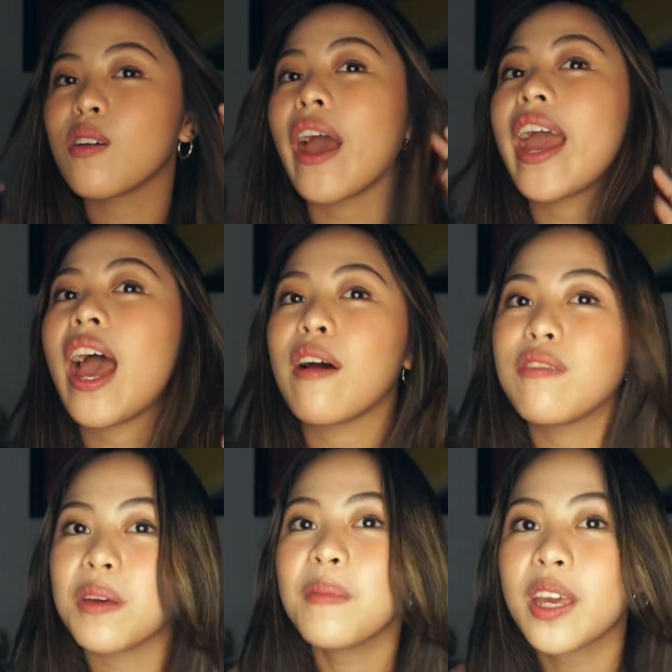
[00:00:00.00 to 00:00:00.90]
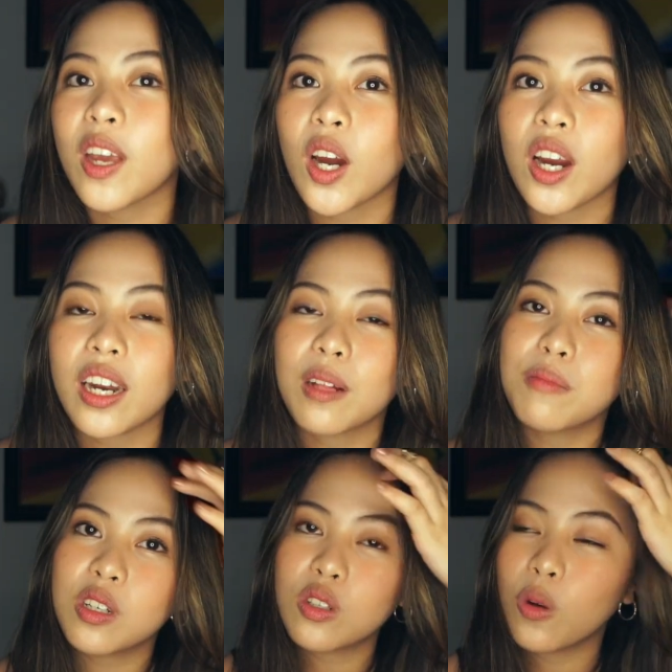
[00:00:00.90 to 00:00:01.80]
So I have them here and I'll
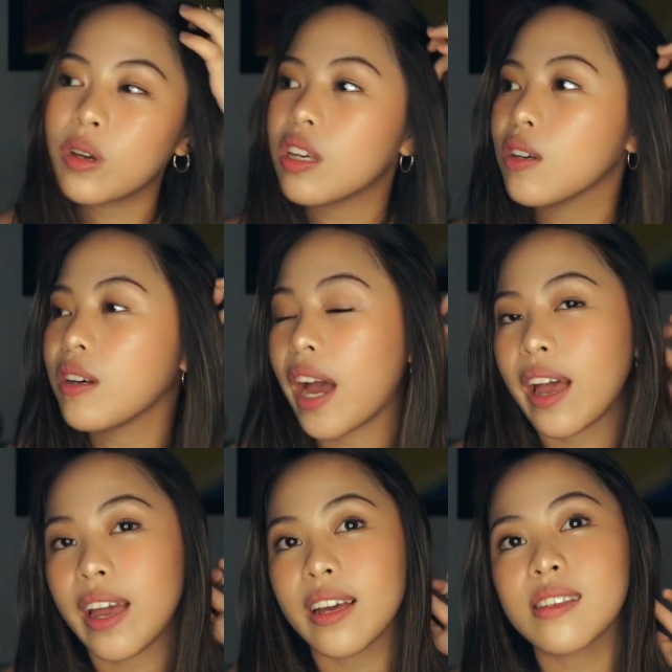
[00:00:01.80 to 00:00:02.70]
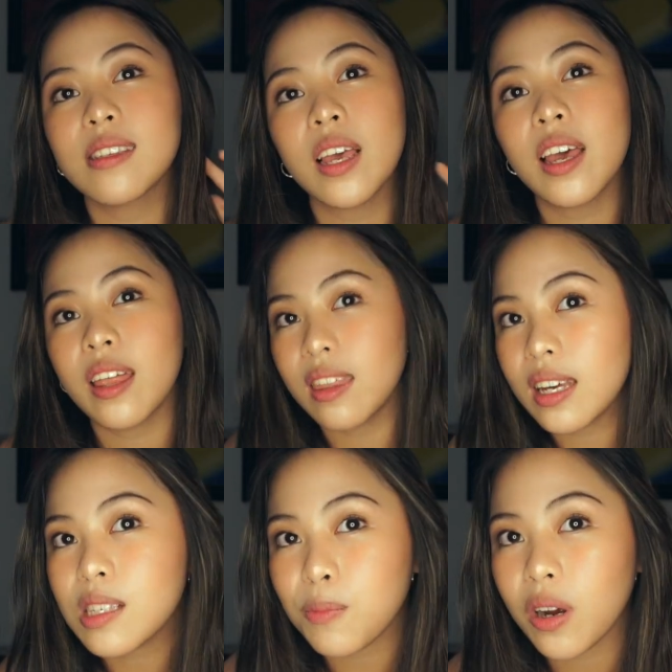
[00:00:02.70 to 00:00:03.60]
be showing you guys
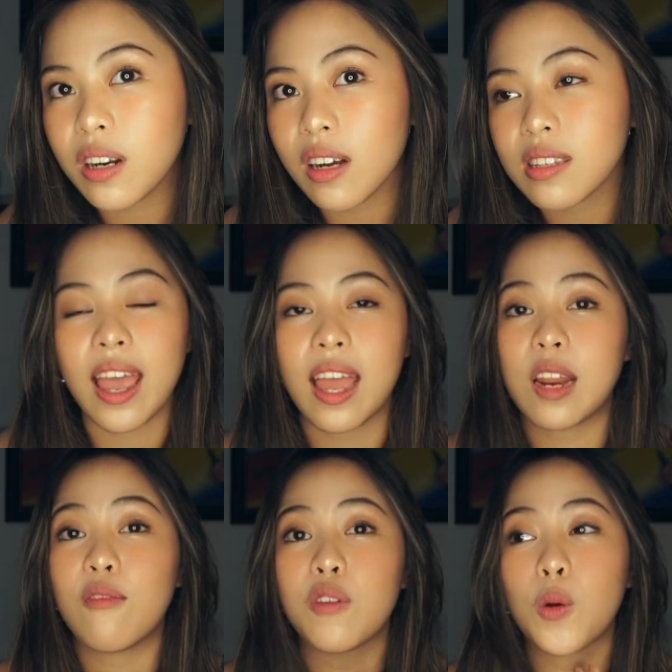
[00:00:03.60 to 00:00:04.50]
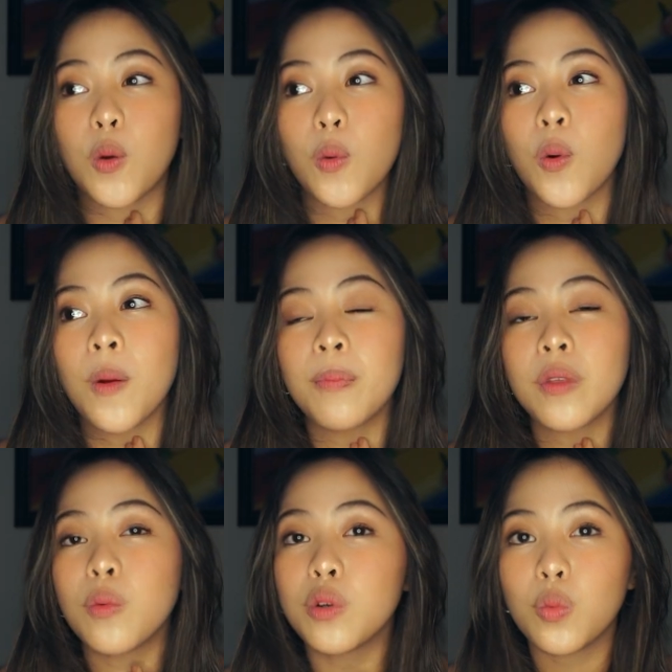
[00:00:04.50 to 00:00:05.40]
this product. And if you
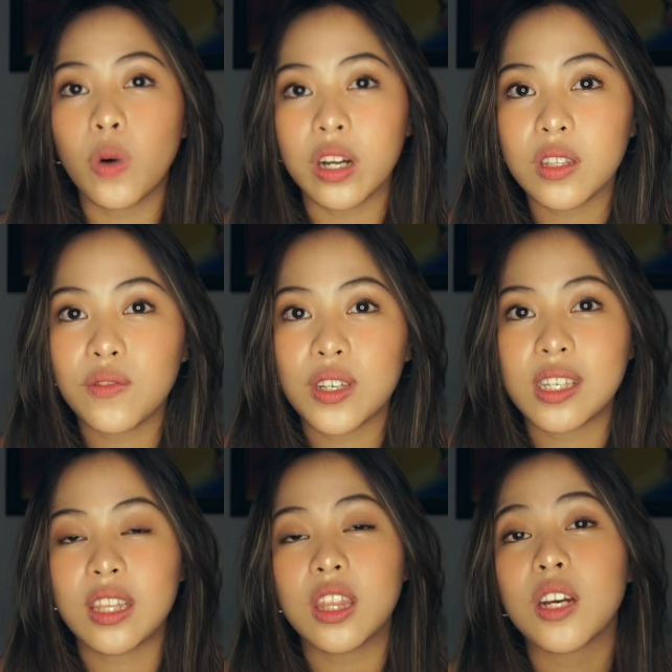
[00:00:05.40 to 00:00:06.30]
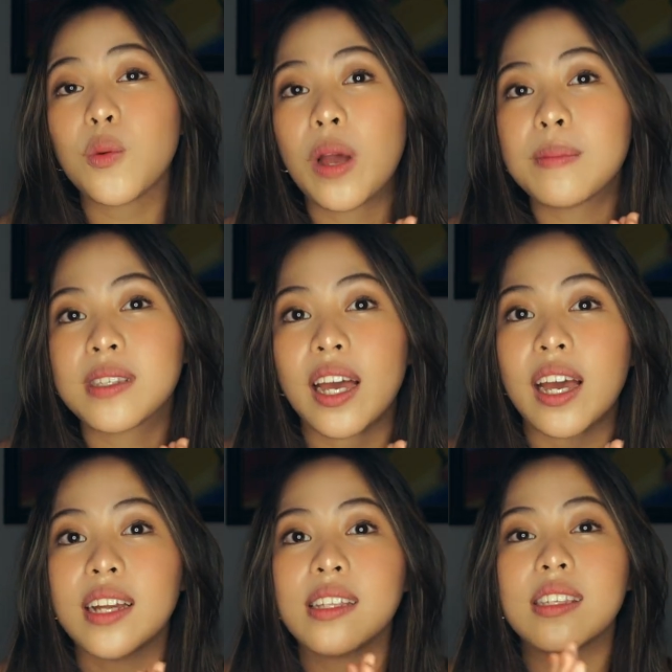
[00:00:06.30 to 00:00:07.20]
would want to visit their
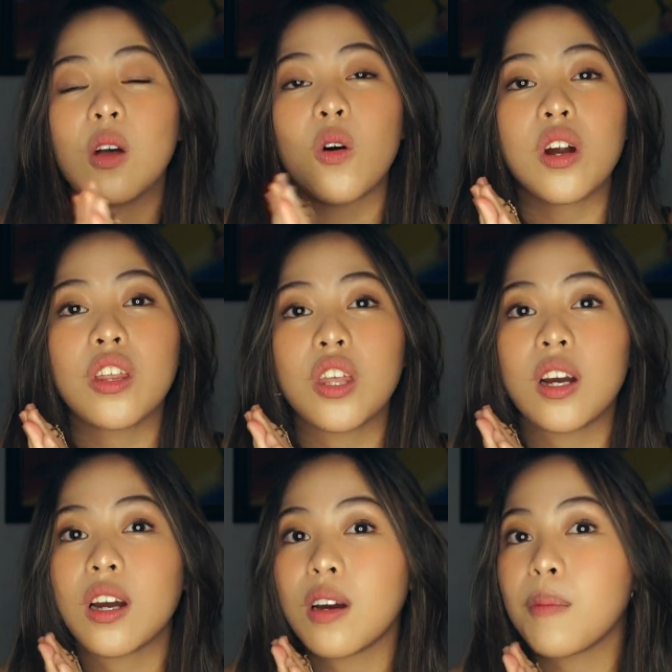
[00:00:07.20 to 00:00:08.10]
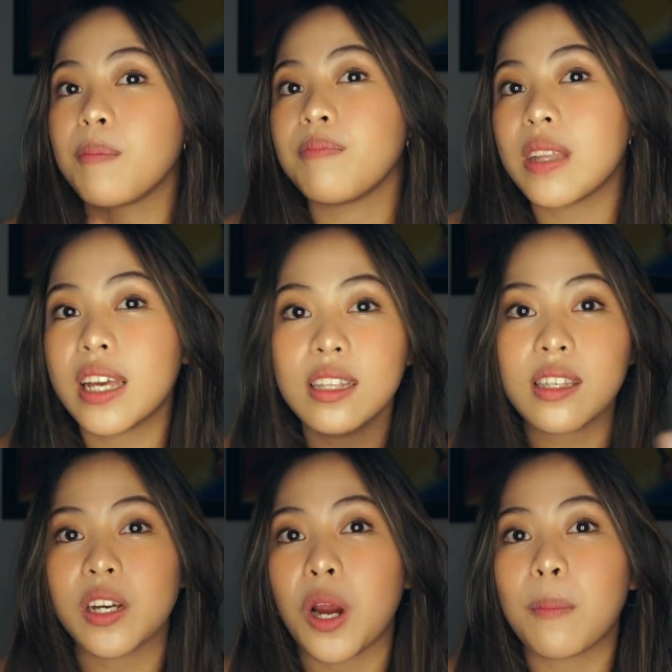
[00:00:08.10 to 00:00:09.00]
websites or their
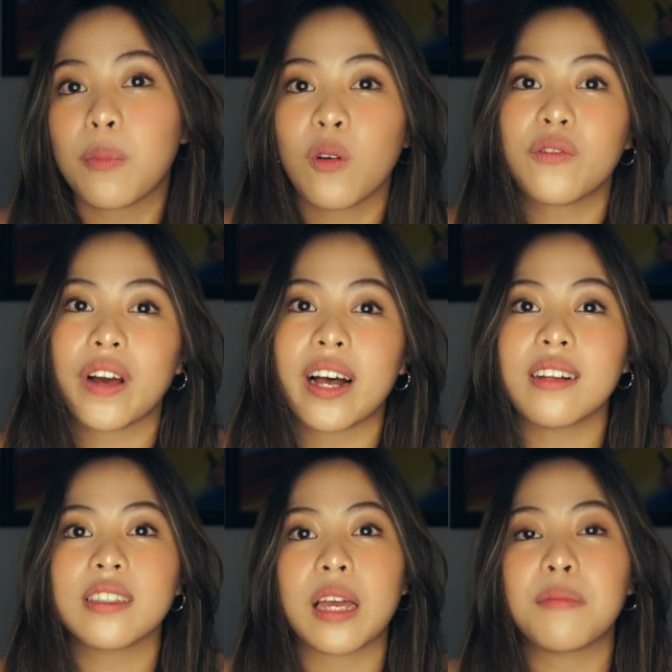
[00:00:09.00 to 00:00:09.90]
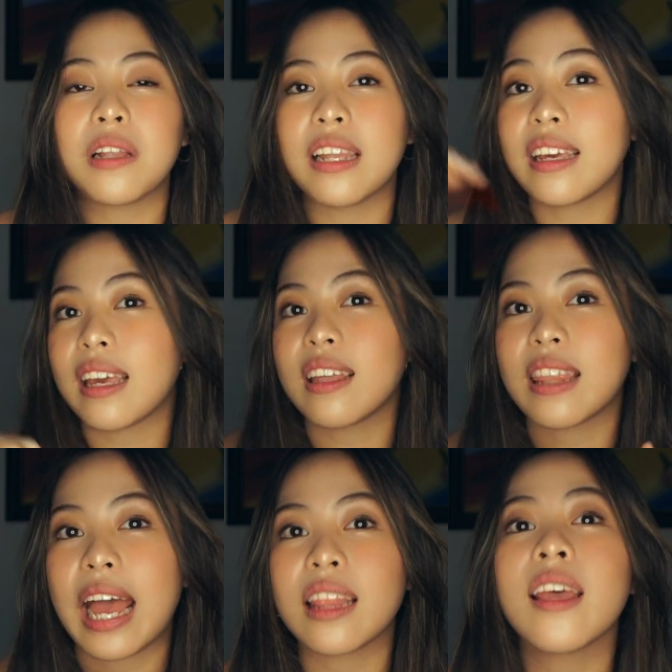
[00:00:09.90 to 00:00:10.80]
Instagram profiles, I'll be
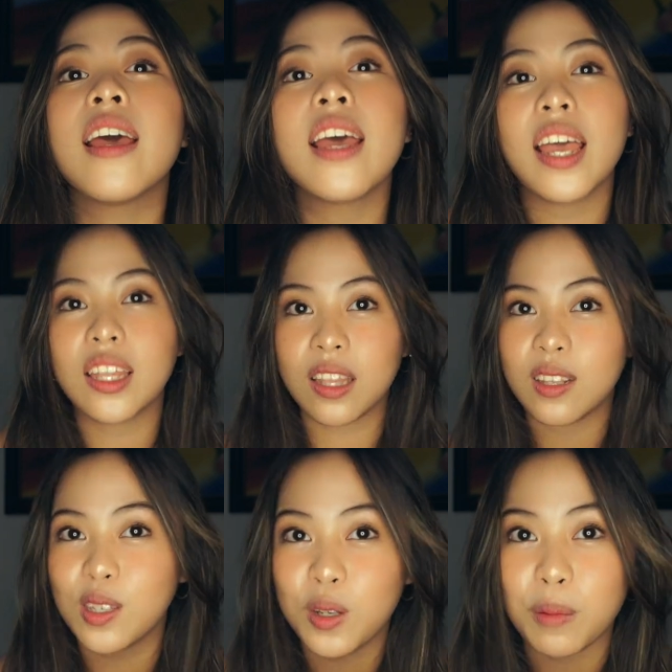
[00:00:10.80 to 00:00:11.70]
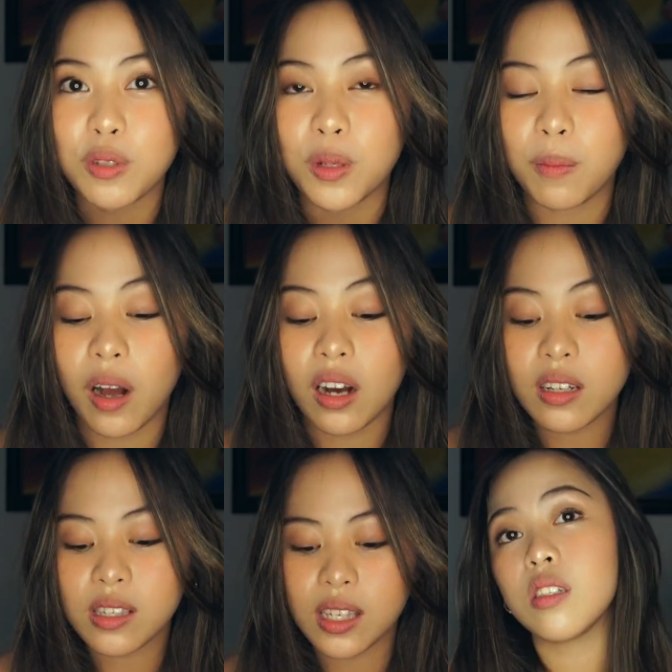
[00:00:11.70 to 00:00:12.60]
linking that in the description
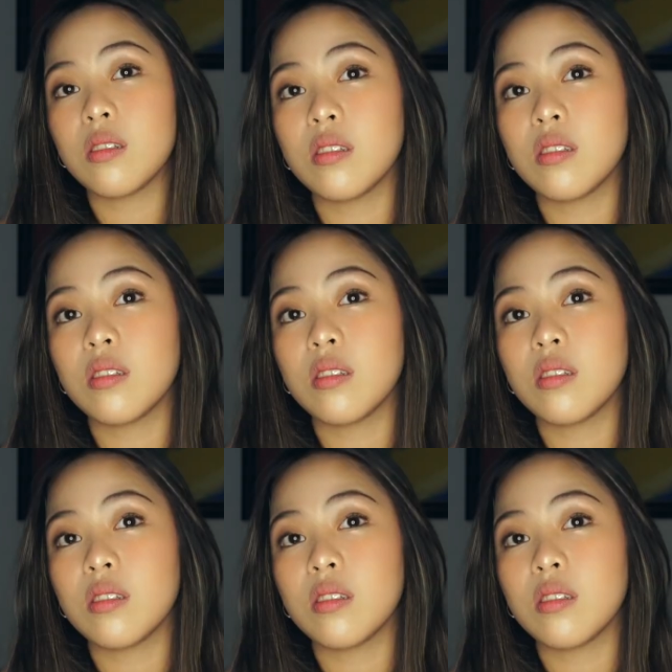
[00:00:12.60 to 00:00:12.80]
box.